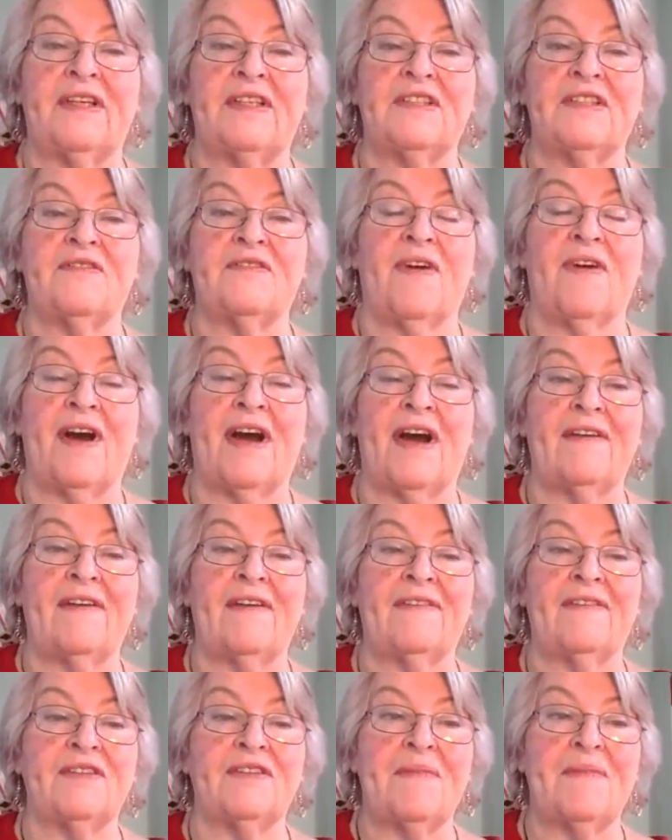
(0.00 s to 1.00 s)
5,
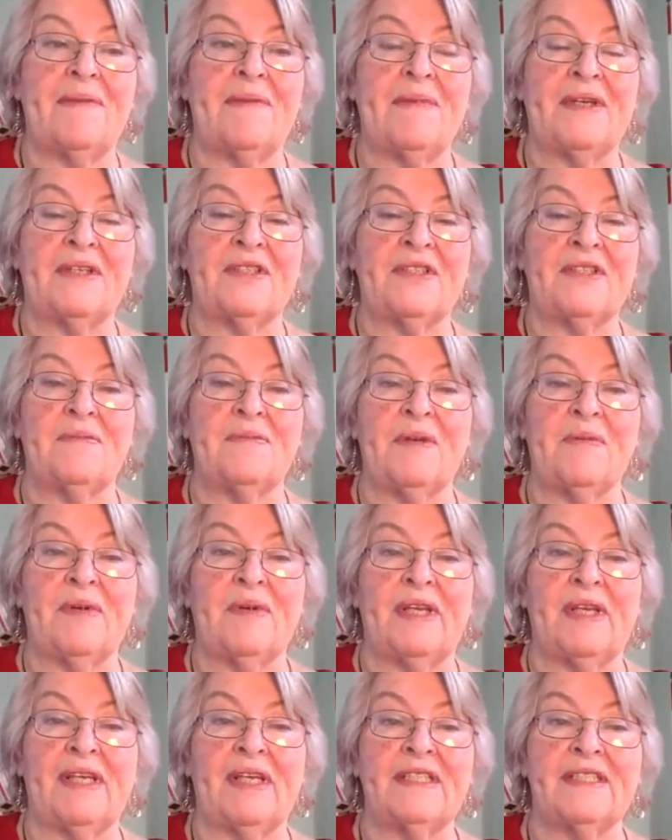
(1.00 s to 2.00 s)
so maybe it should be
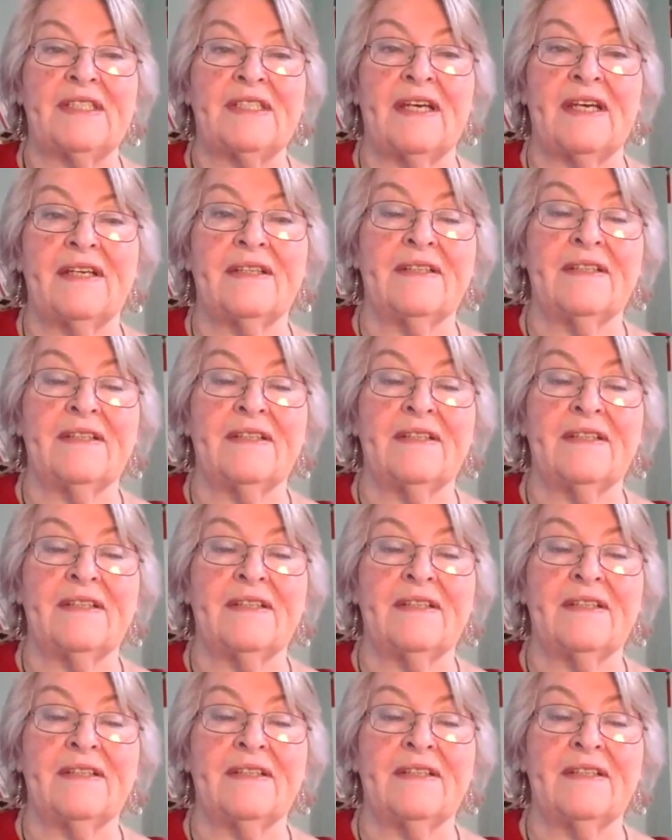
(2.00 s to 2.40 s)
released then.